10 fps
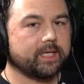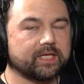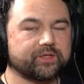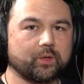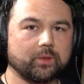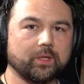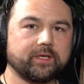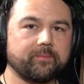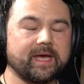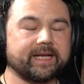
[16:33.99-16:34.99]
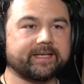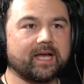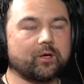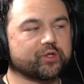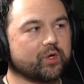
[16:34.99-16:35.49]
Yeah. So looking back
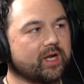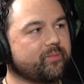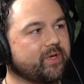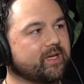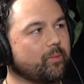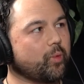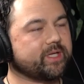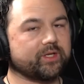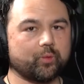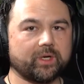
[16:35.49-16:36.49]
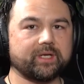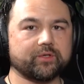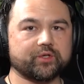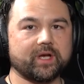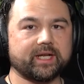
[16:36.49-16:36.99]
now, I was trying to pick up what he
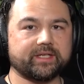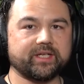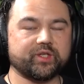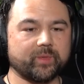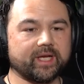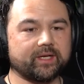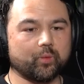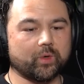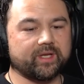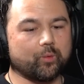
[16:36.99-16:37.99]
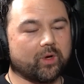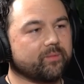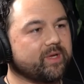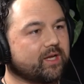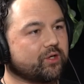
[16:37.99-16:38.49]
was trying to teach me. And what he
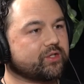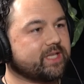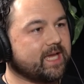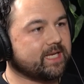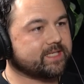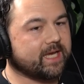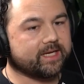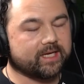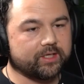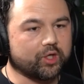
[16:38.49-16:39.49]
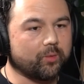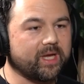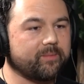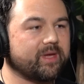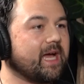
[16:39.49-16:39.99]
wanted me to understand is
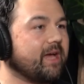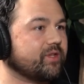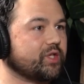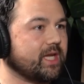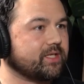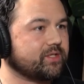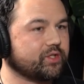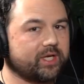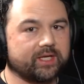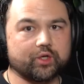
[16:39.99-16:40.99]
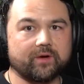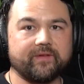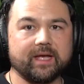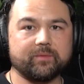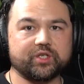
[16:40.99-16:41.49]
maybe I have a chance to change our
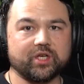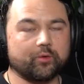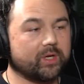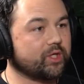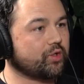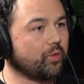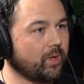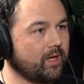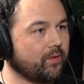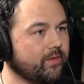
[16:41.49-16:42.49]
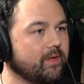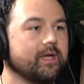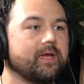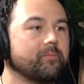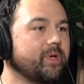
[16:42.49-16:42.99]
family's generational wealth.
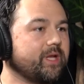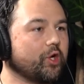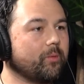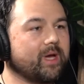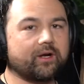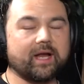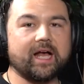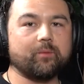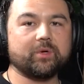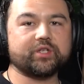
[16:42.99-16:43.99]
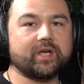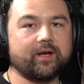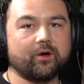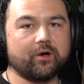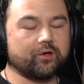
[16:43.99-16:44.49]
But no matter how much
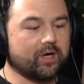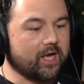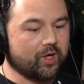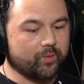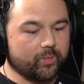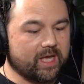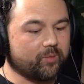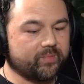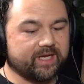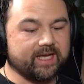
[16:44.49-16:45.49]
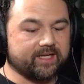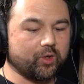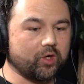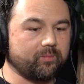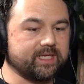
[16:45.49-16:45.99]
I earn or how big I can
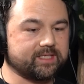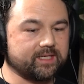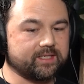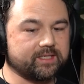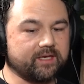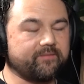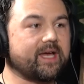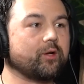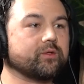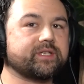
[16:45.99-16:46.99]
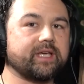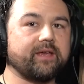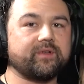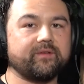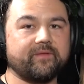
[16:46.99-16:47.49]
grow a business, if I don't
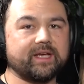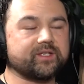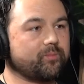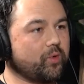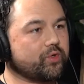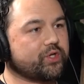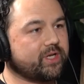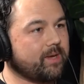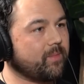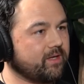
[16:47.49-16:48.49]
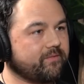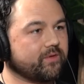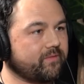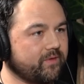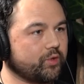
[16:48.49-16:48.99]
save and invest a portion of that money for
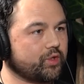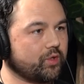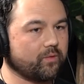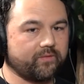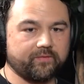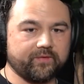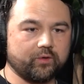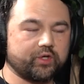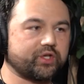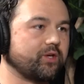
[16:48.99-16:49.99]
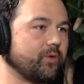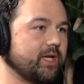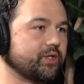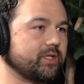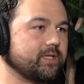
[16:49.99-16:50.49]
the future or for future
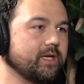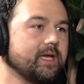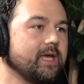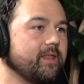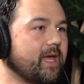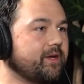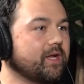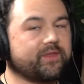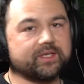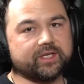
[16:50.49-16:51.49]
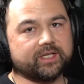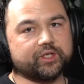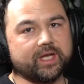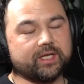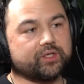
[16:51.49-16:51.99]
generations, that nothing's going to
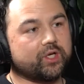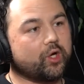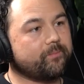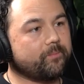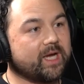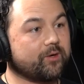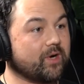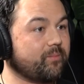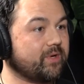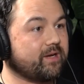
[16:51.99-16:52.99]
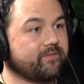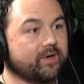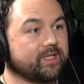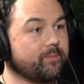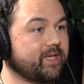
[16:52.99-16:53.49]
change. My grandpa had a
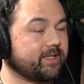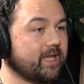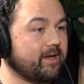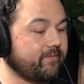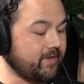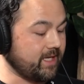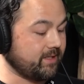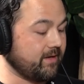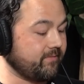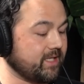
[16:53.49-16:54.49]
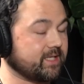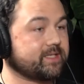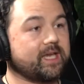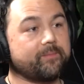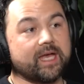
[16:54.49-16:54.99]
very limited life. He lived in the
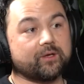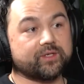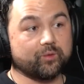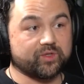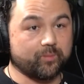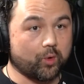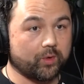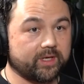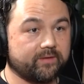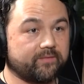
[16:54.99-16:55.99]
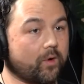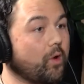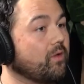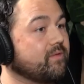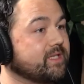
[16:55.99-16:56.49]
same house he was born in
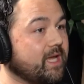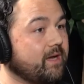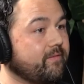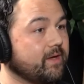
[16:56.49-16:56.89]
all of his life.